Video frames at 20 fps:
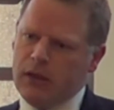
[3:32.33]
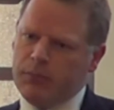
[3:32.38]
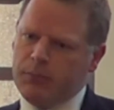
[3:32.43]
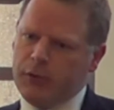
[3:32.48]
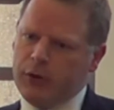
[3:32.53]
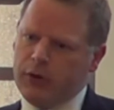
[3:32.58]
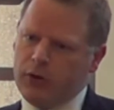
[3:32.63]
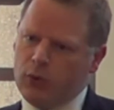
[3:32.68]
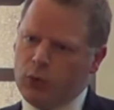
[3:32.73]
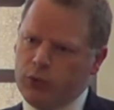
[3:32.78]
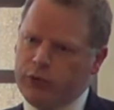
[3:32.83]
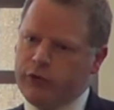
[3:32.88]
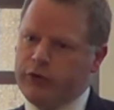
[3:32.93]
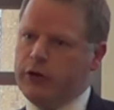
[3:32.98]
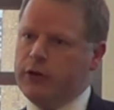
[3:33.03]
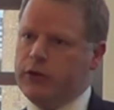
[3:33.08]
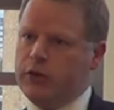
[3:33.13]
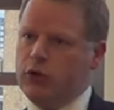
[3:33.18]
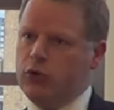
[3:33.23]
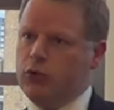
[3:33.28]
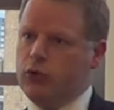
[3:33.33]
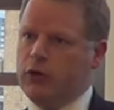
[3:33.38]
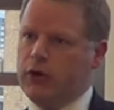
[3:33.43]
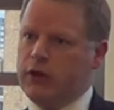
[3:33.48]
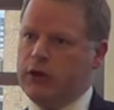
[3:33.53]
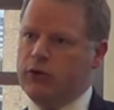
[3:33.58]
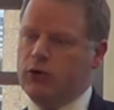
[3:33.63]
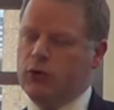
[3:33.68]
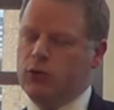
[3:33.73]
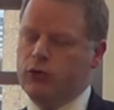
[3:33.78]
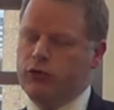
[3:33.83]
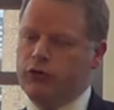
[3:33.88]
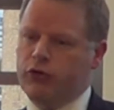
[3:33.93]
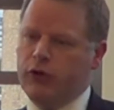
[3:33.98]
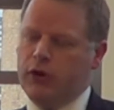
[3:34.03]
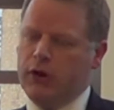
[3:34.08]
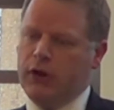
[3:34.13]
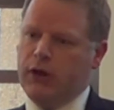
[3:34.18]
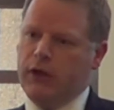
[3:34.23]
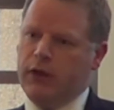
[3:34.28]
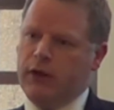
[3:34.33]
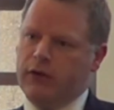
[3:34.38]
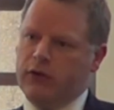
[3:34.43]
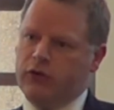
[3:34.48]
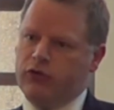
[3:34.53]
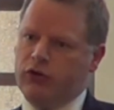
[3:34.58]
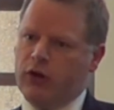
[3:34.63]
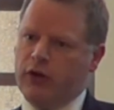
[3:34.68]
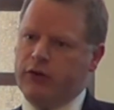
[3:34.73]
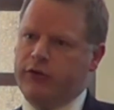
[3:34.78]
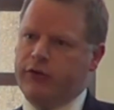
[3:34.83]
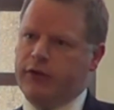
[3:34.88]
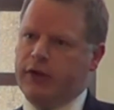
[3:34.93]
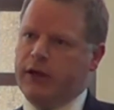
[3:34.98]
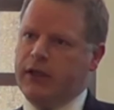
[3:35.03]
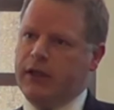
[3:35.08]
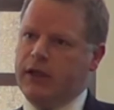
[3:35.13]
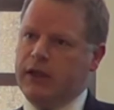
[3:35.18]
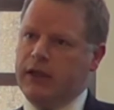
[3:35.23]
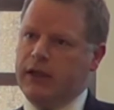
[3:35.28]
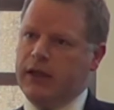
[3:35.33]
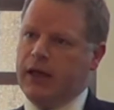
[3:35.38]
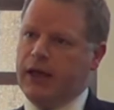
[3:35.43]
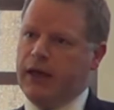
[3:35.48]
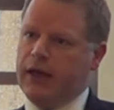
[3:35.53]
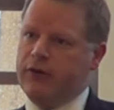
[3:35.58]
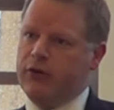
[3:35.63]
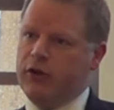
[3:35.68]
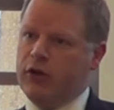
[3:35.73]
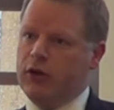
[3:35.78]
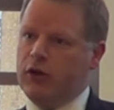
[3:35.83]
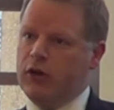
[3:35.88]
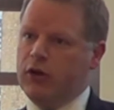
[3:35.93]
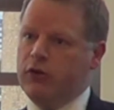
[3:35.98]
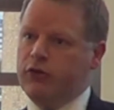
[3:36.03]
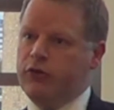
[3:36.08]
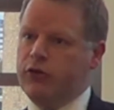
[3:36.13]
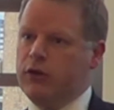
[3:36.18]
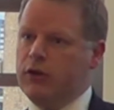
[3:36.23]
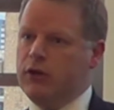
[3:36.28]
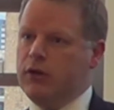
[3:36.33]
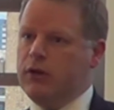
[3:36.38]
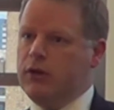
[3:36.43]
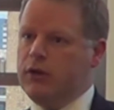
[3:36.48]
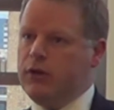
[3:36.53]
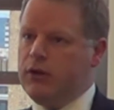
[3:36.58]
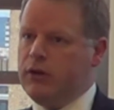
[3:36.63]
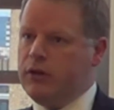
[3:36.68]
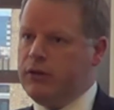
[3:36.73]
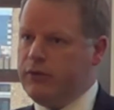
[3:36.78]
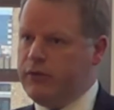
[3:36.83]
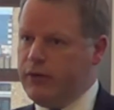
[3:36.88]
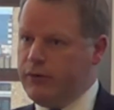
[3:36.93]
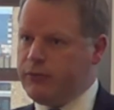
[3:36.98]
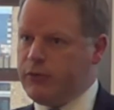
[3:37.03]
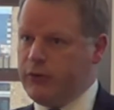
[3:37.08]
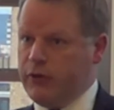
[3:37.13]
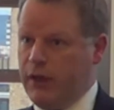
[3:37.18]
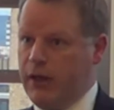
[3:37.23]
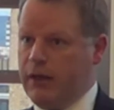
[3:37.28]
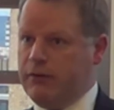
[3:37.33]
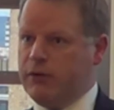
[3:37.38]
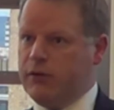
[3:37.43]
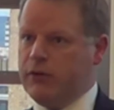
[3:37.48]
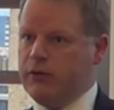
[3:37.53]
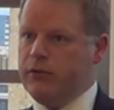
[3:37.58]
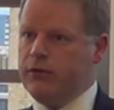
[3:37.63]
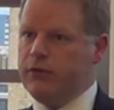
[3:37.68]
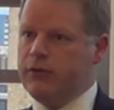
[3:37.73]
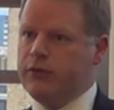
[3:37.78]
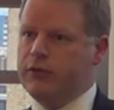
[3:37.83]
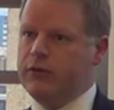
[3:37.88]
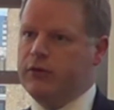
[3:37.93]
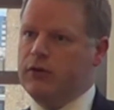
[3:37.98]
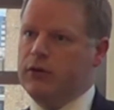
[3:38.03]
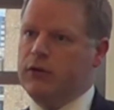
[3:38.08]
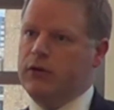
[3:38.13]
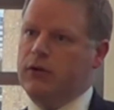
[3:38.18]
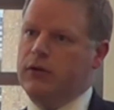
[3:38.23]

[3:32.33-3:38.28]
But also in the UK court, the judge said he had heard different evidence.